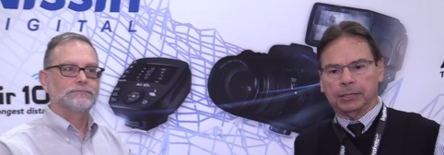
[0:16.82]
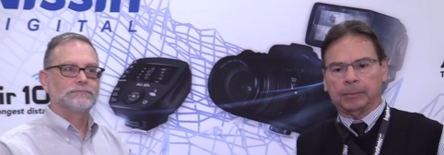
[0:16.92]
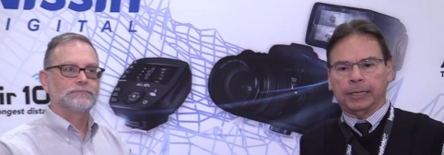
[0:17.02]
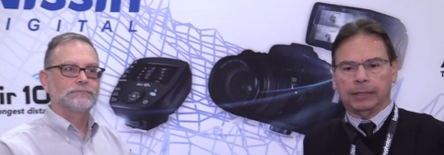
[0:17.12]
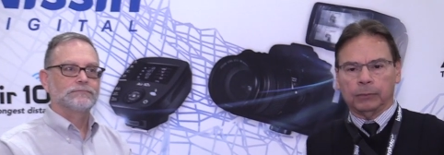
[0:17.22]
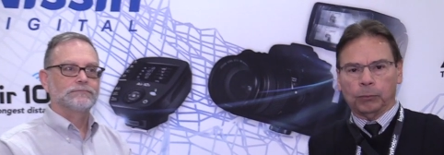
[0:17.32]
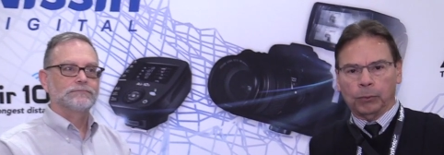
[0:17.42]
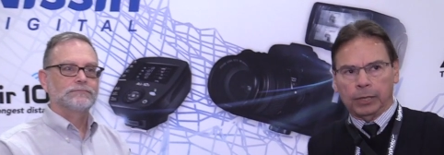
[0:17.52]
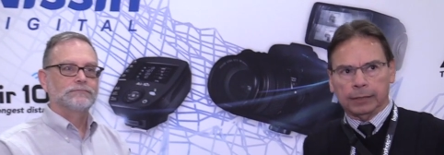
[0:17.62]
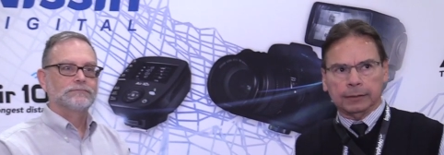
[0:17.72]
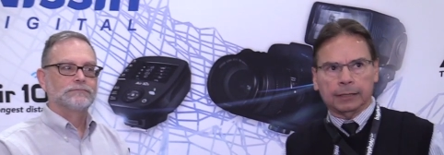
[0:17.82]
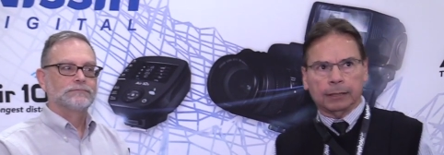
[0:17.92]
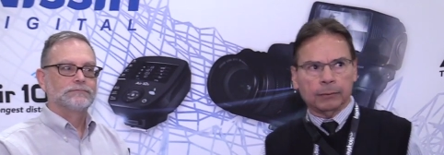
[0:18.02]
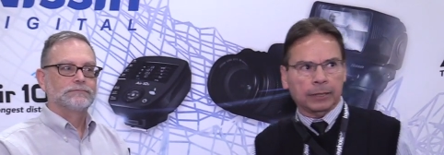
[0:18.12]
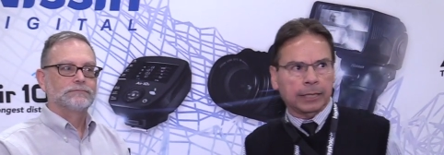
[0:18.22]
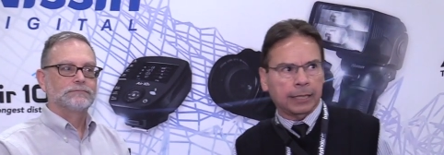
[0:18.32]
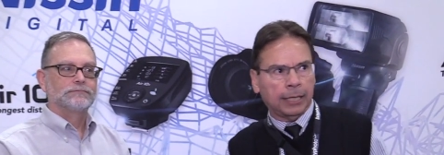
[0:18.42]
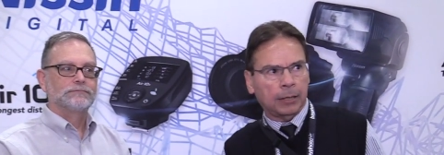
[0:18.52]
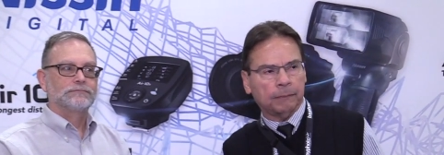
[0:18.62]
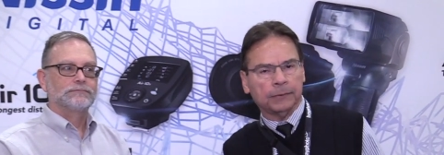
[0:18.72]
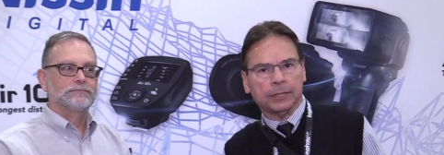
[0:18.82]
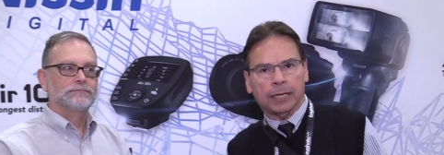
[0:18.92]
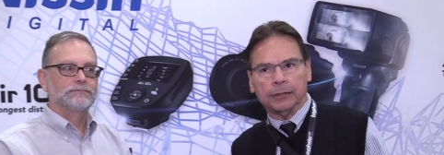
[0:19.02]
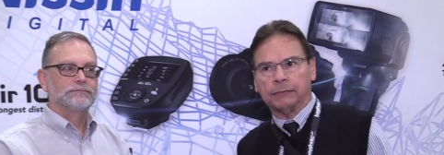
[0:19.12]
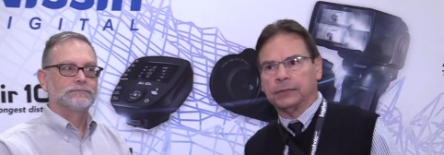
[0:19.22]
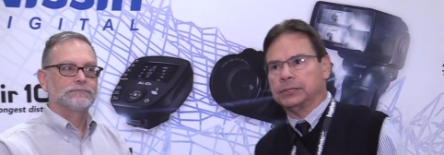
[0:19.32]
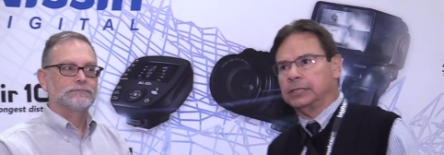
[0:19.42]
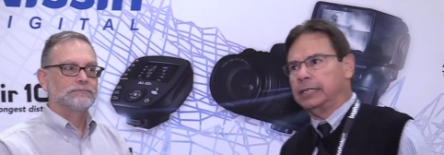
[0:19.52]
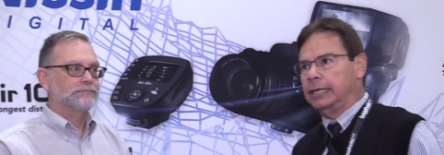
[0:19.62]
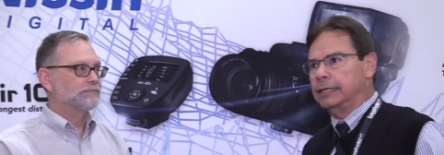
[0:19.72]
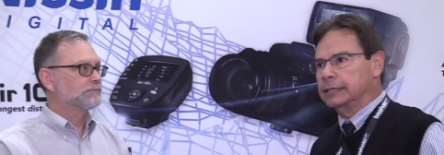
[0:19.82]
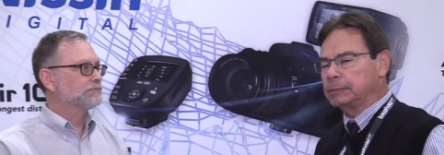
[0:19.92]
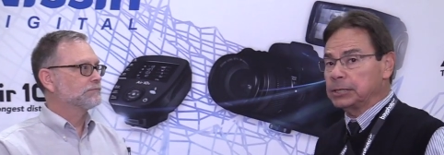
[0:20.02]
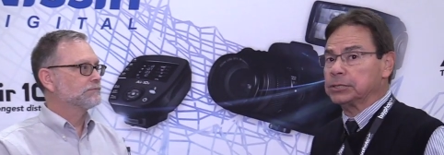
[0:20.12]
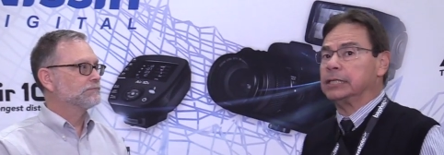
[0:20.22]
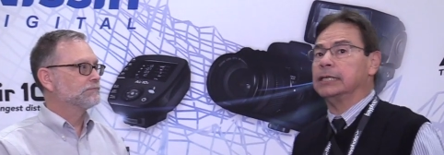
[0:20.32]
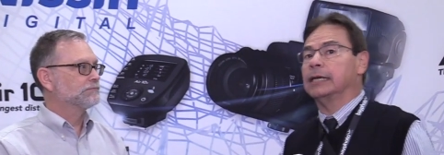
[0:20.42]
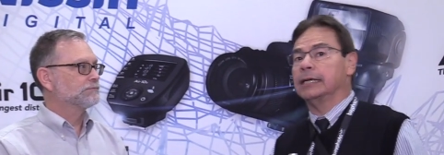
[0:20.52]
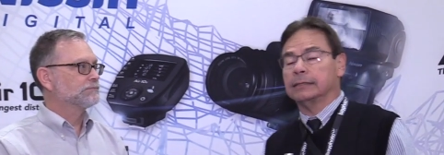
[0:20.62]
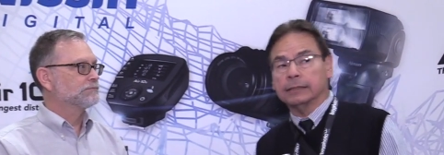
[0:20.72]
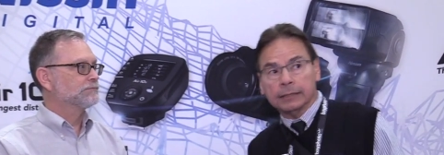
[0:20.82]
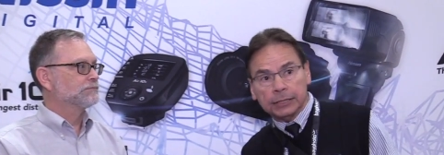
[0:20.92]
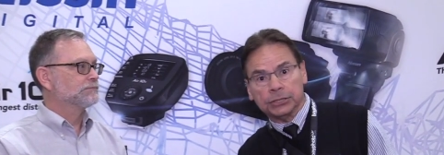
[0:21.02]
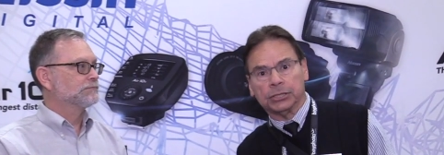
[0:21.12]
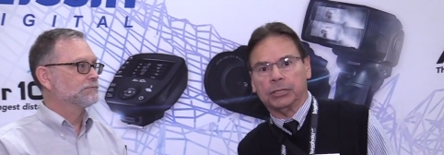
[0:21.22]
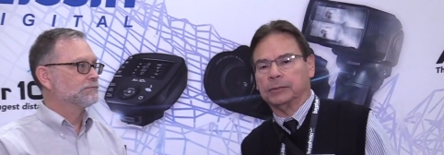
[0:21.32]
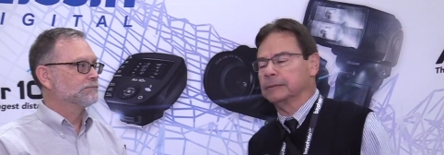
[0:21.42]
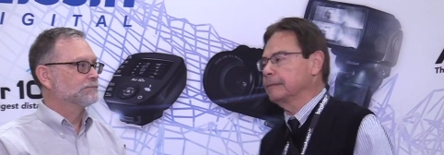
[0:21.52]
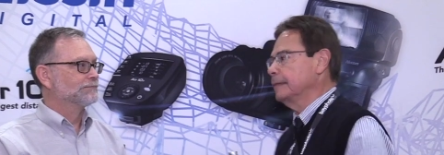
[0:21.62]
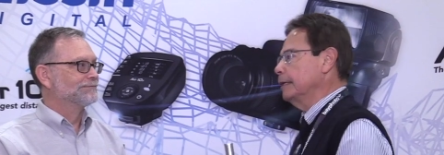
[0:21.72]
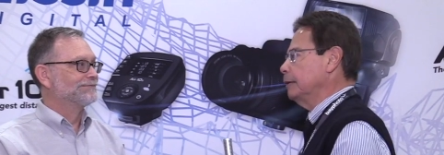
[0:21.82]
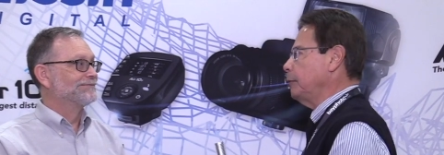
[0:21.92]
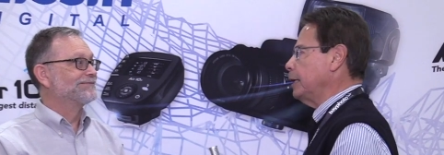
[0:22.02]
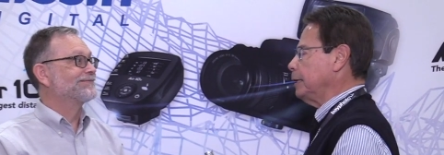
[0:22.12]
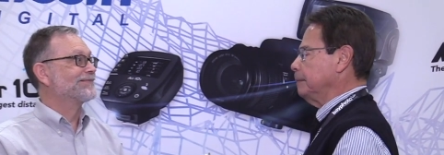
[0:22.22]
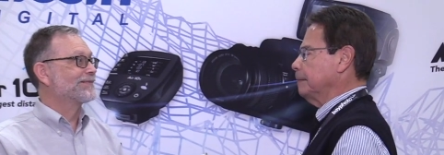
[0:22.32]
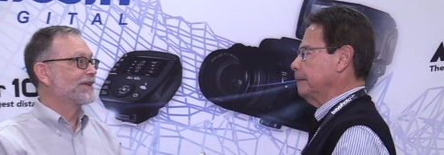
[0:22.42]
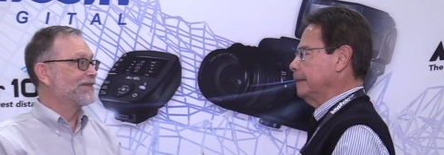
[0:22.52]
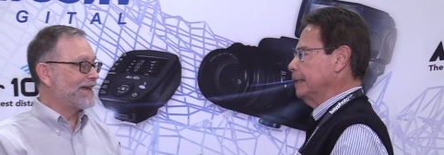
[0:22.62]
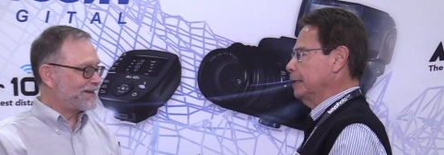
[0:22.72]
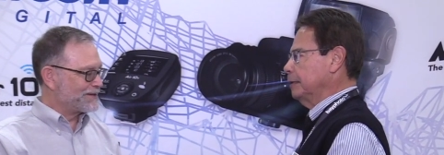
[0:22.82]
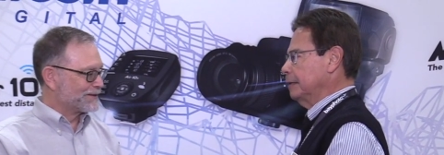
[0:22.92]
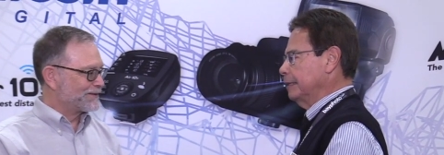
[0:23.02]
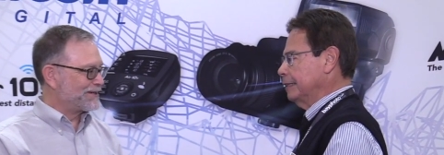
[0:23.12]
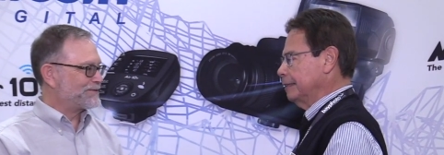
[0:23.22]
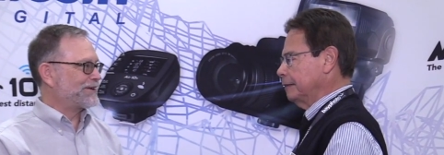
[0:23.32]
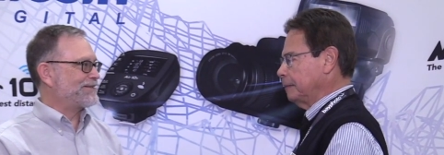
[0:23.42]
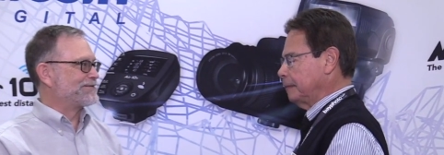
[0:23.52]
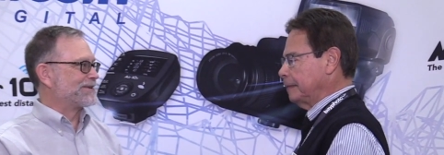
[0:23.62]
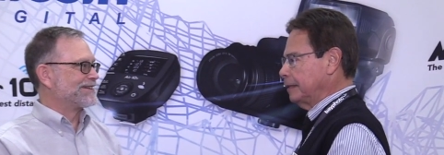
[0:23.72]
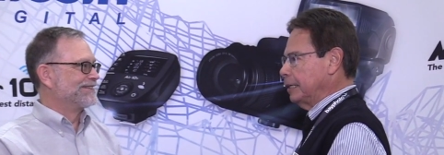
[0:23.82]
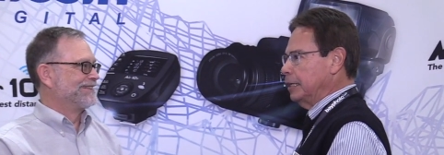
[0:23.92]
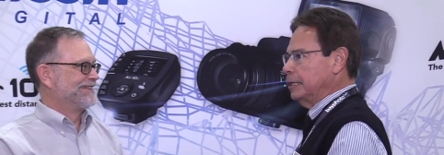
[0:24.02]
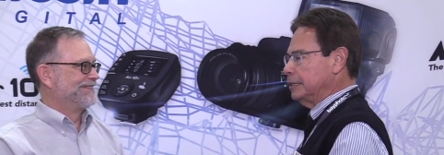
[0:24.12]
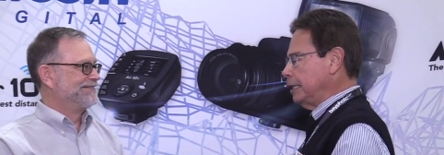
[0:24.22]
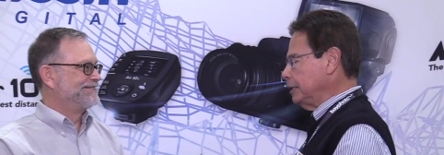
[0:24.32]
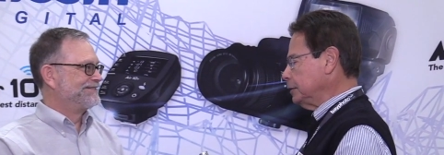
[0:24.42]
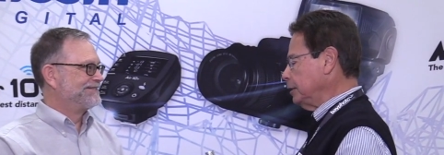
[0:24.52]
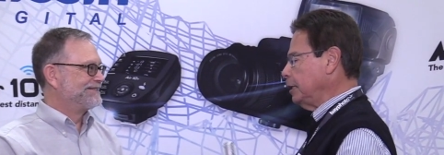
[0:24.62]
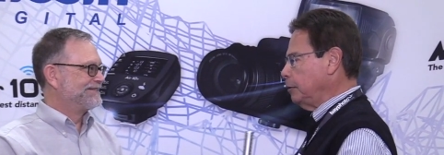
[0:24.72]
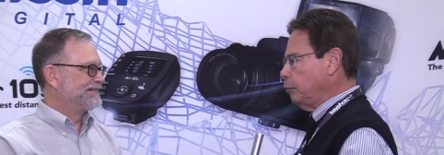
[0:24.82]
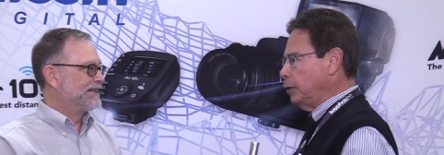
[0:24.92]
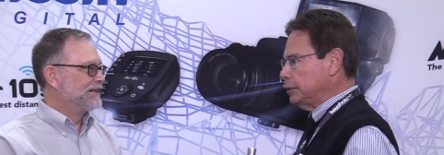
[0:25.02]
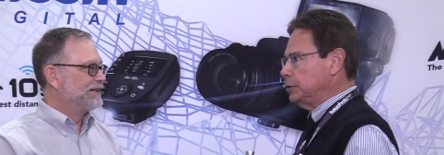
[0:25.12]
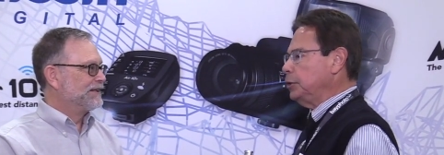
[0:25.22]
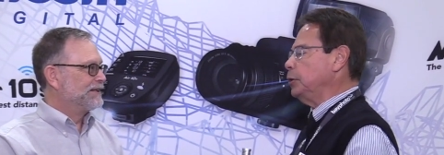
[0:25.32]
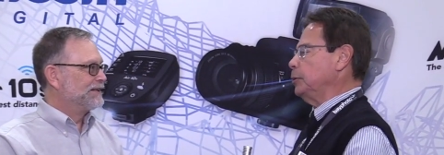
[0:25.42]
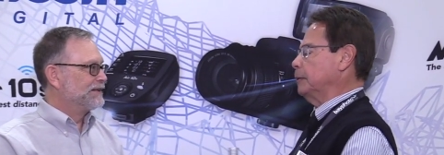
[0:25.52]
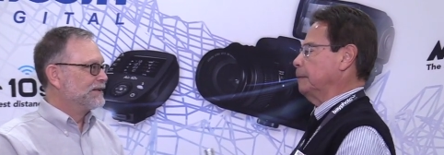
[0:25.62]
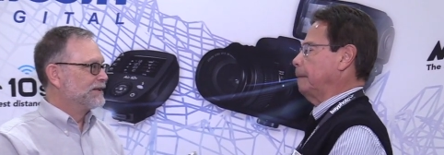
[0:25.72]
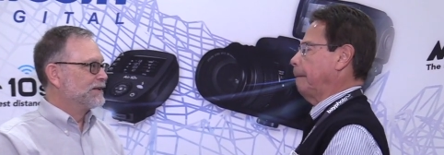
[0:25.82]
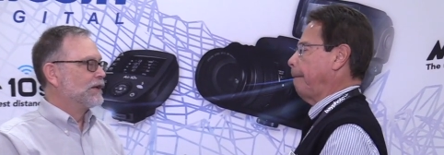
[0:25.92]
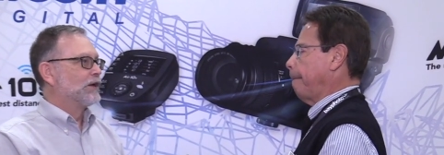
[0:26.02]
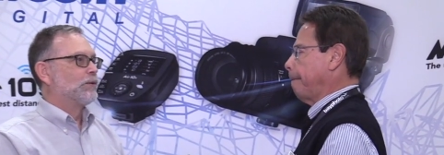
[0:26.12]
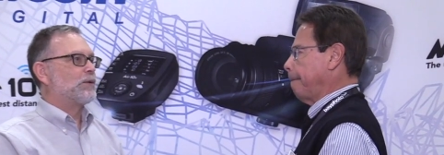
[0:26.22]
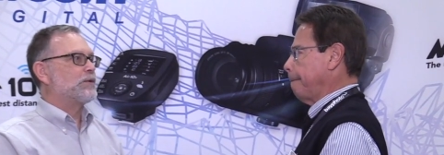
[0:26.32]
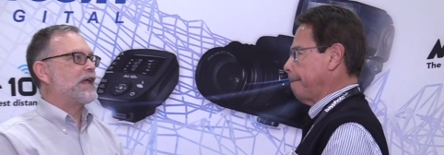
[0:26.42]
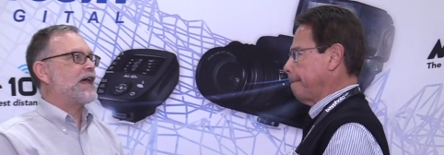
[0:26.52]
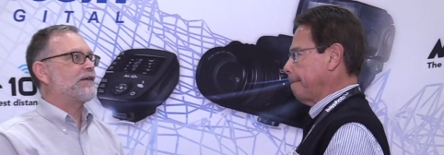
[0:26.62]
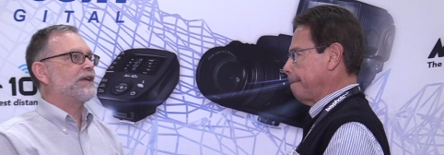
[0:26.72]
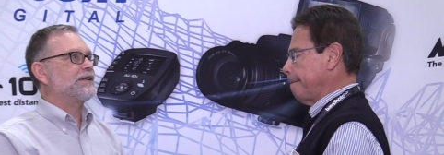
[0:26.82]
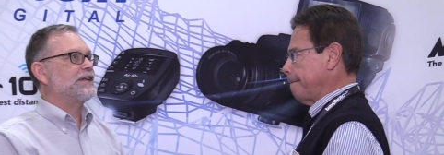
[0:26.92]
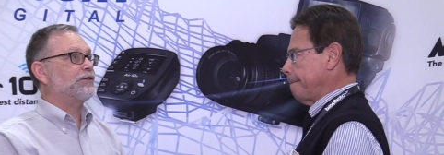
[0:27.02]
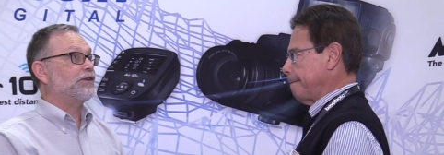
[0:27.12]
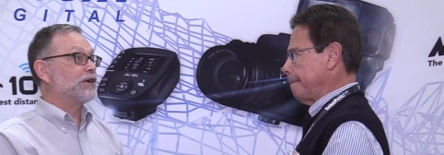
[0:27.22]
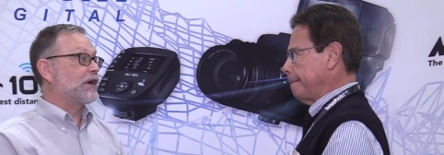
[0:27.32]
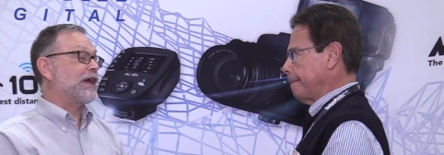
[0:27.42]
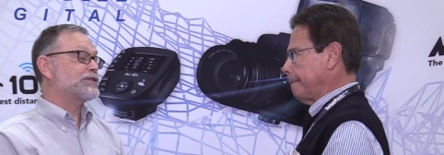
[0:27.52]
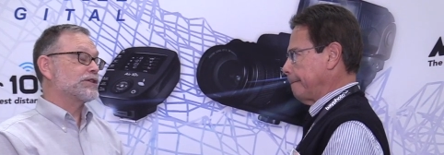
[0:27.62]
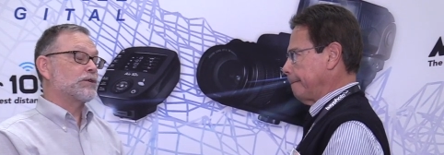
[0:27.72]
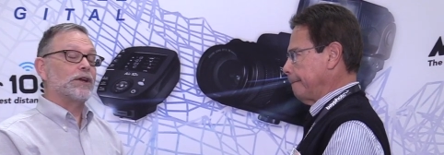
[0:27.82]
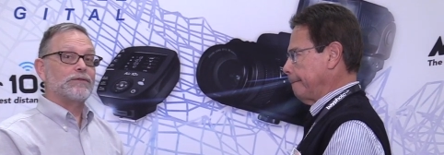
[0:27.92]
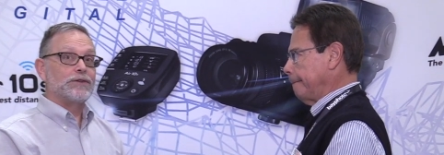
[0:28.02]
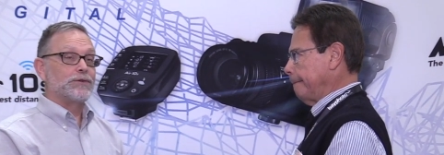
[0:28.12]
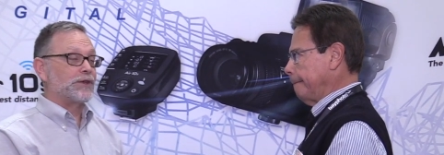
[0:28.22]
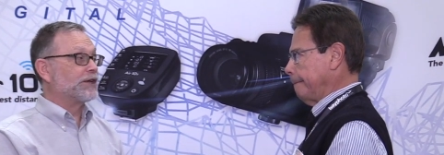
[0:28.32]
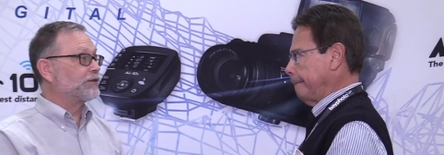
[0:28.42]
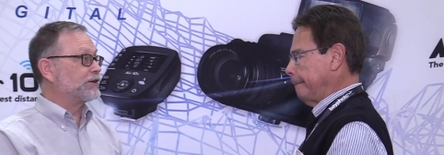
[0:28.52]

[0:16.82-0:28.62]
Speaker 1: about what can help photographers today, especially at this show. Welcome.
Speaker 2: Thank you. Thanks for having me.
Speaker 1: Tell us uh, what's new.
Speaker 2: Well, we have at Nissan here actually quite a few things